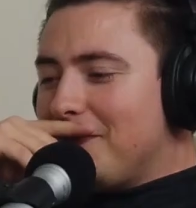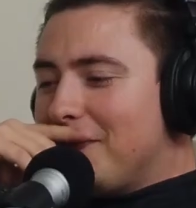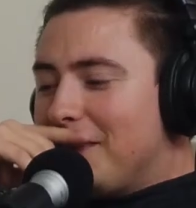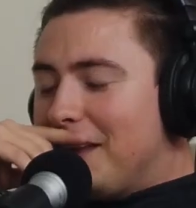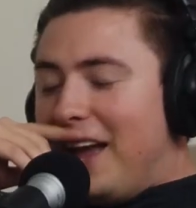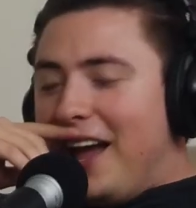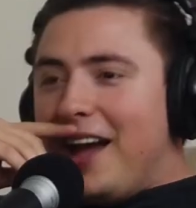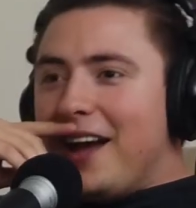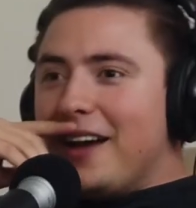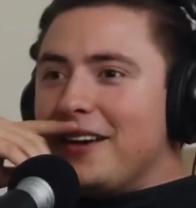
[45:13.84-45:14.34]

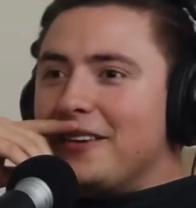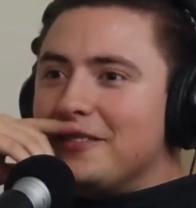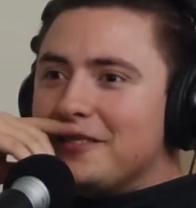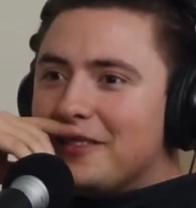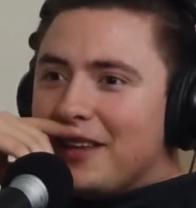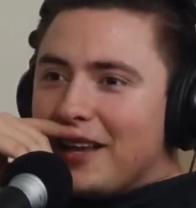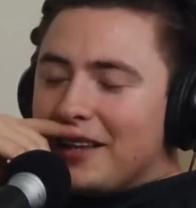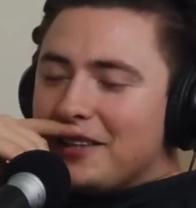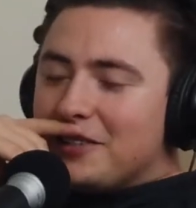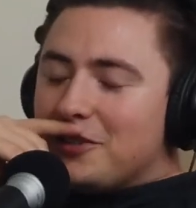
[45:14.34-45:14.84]
yeah,
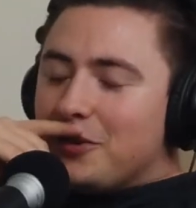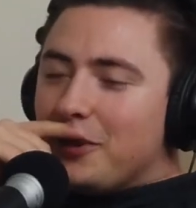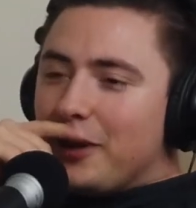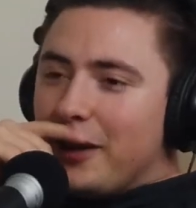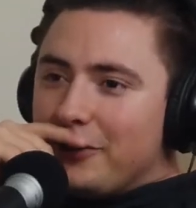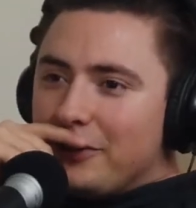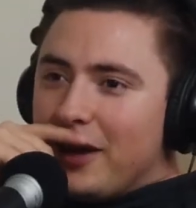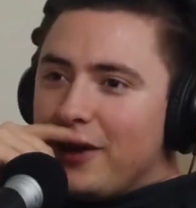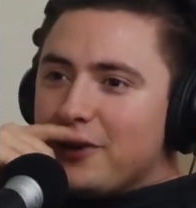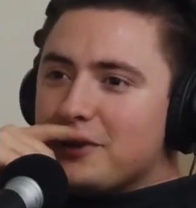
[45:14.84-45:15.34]
like
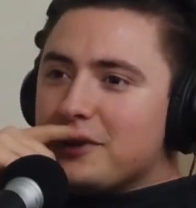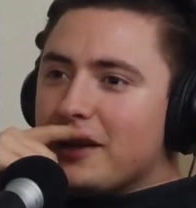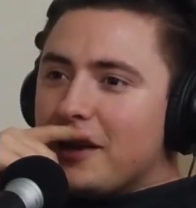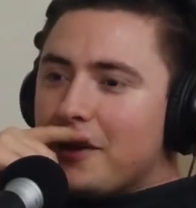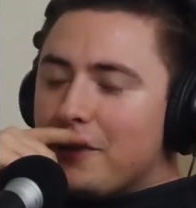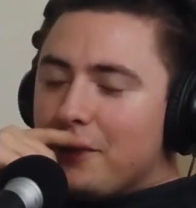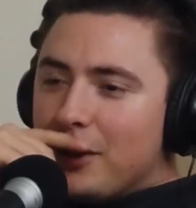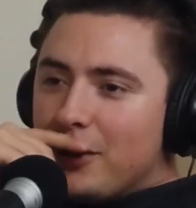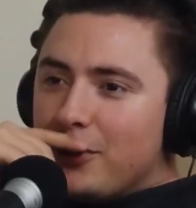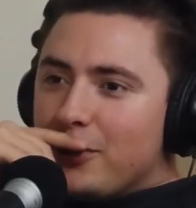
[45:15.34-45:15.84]
so that was like
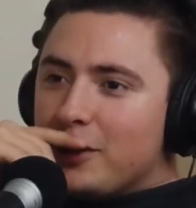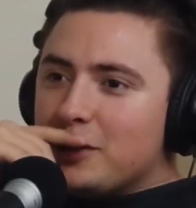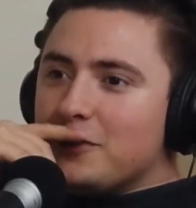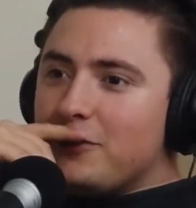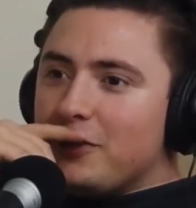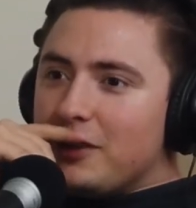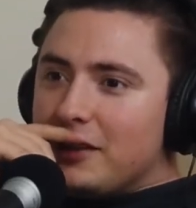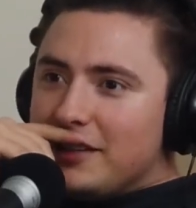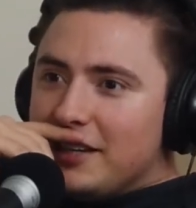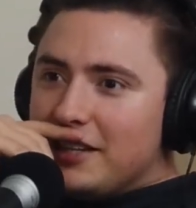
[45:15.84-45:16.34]
a big reason
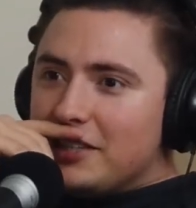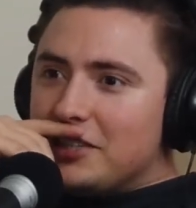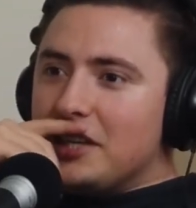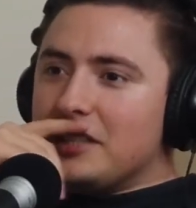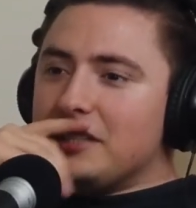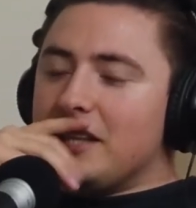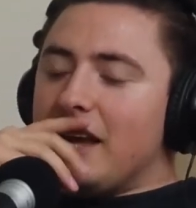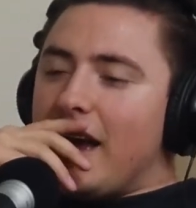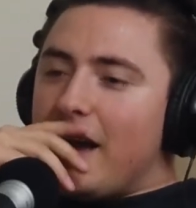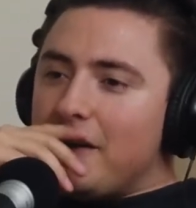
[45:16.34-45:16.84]
for the
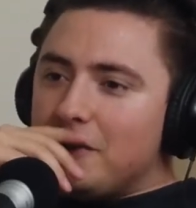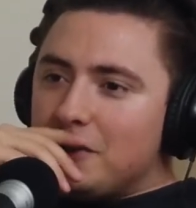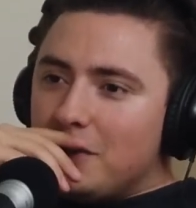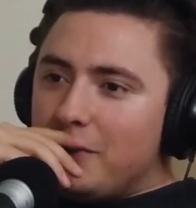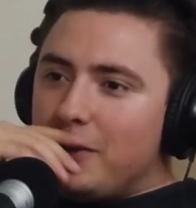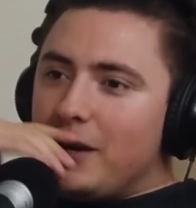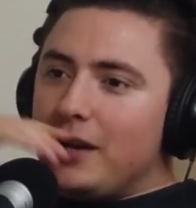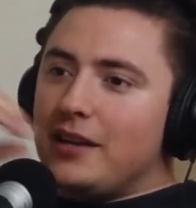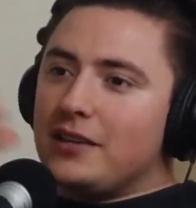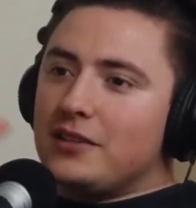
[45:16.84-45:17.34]
DJs to have
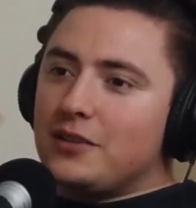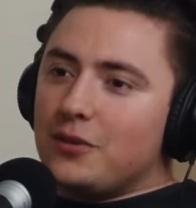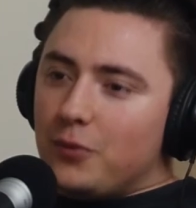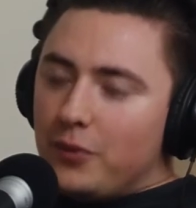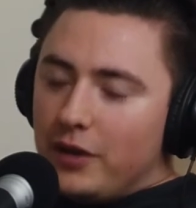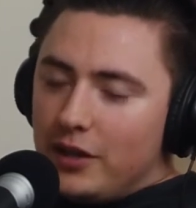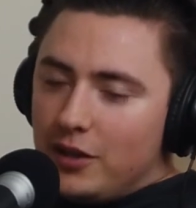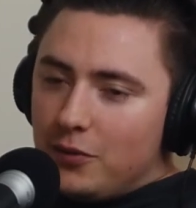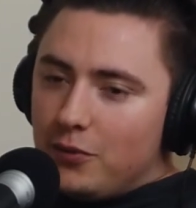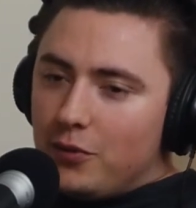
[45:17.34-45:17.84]
somebody to
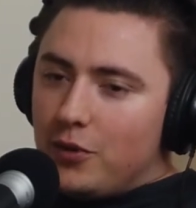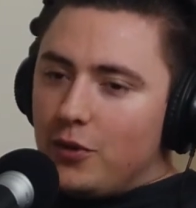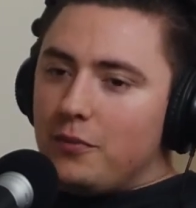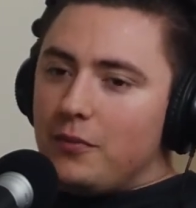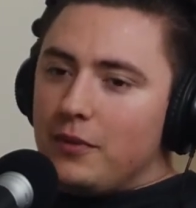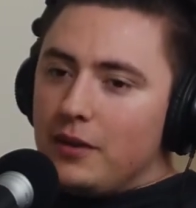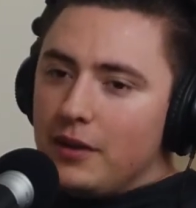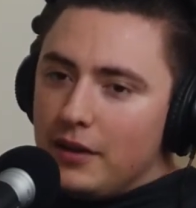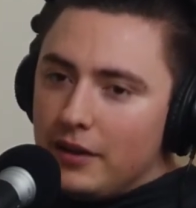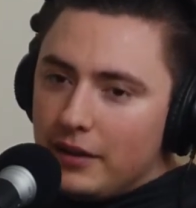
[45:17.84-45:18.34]
read the
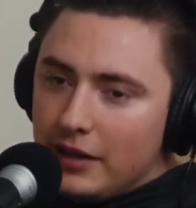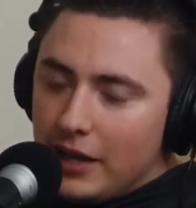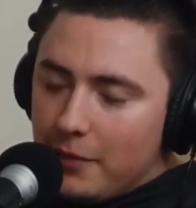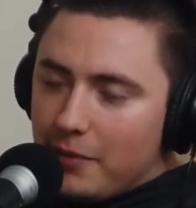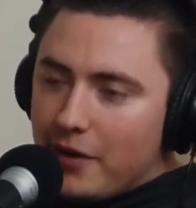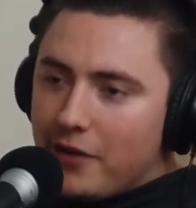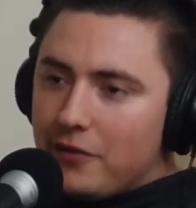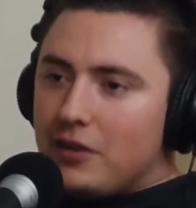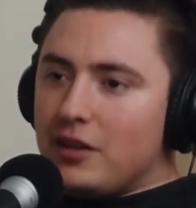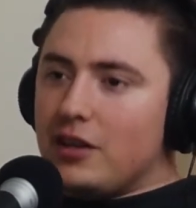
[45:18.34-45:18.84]
room,
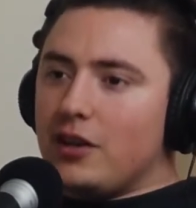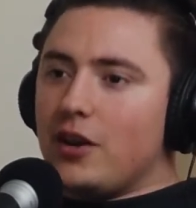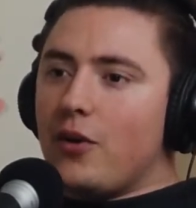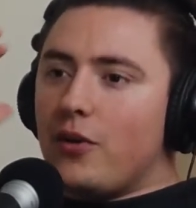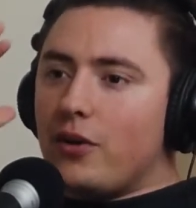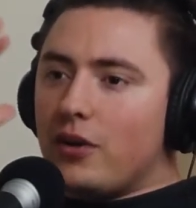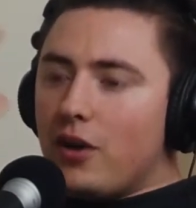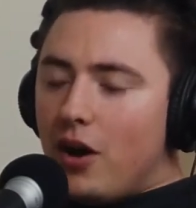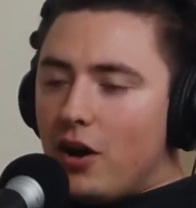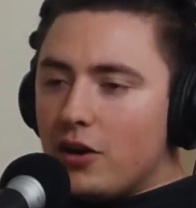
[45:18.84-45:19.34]
keep everything
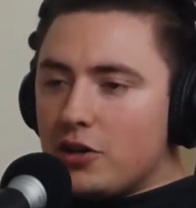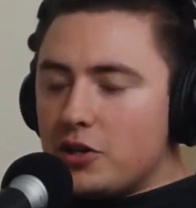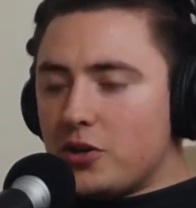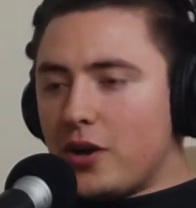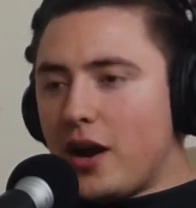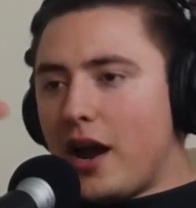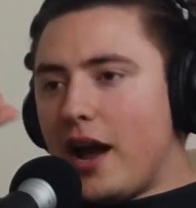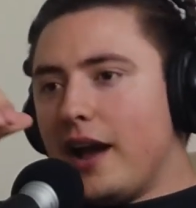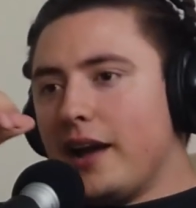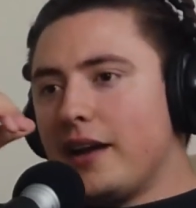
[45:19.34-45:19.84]
going on
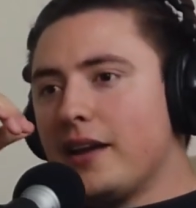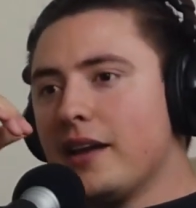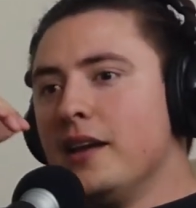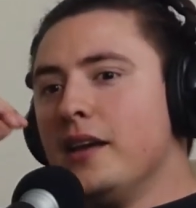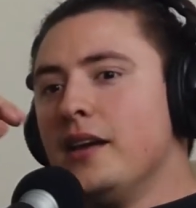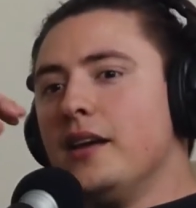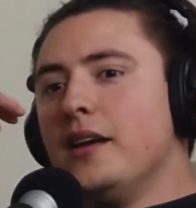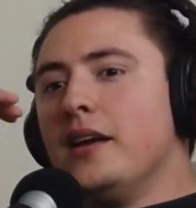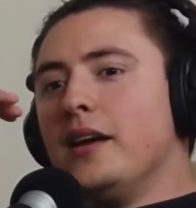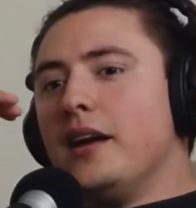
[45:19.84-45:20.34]
track,
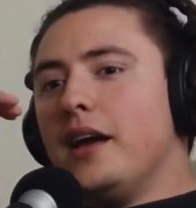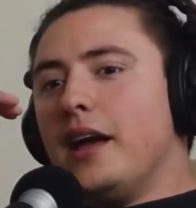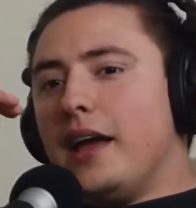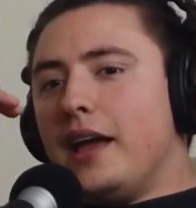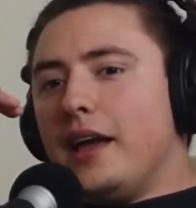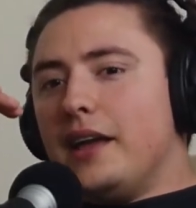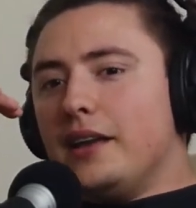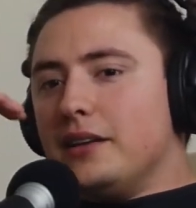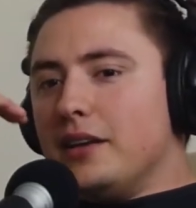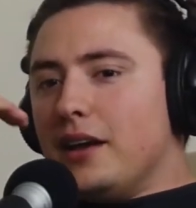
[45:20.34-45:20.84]

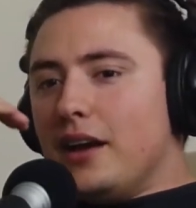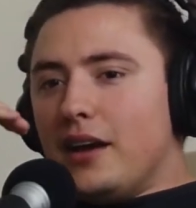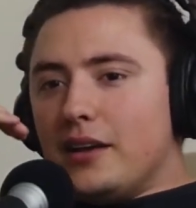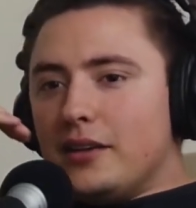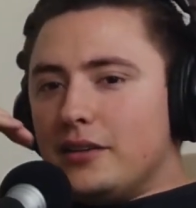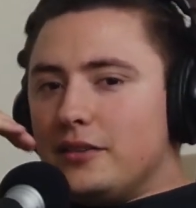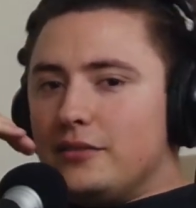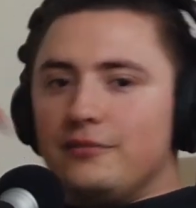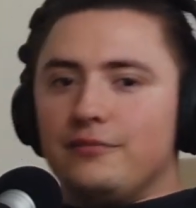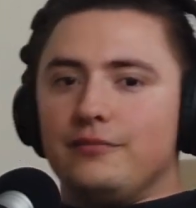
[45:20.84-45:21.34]

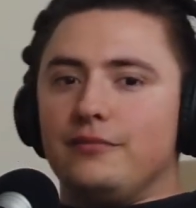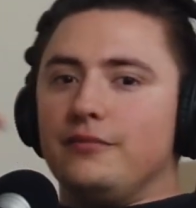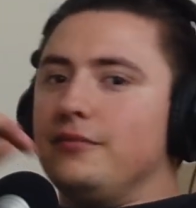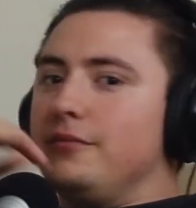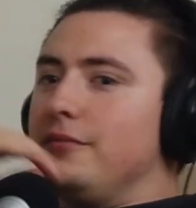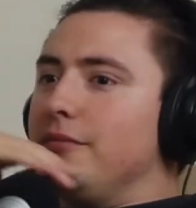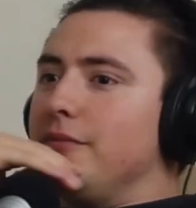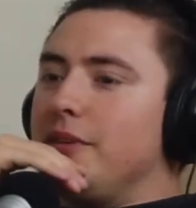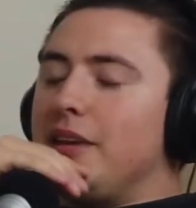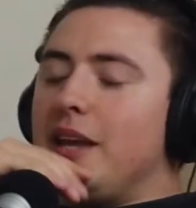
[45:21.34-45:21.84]
and
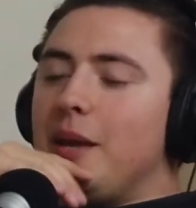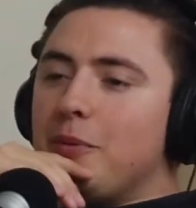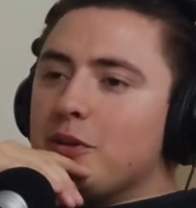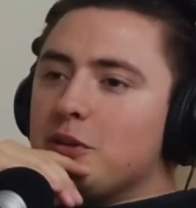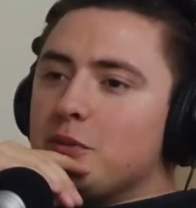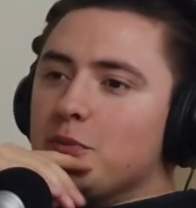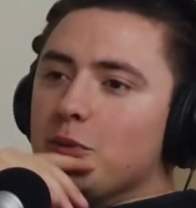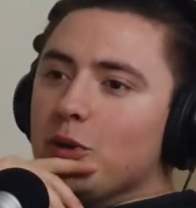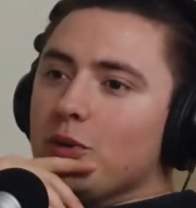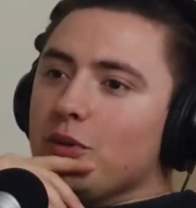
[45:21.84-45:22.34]
keep it
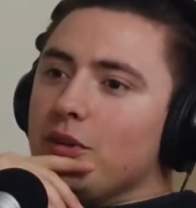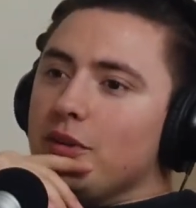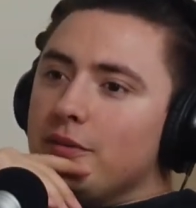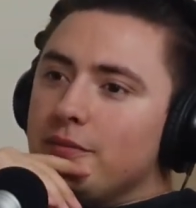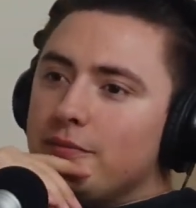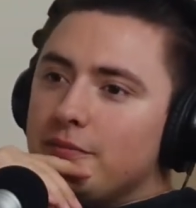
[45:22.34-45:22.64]
smooth.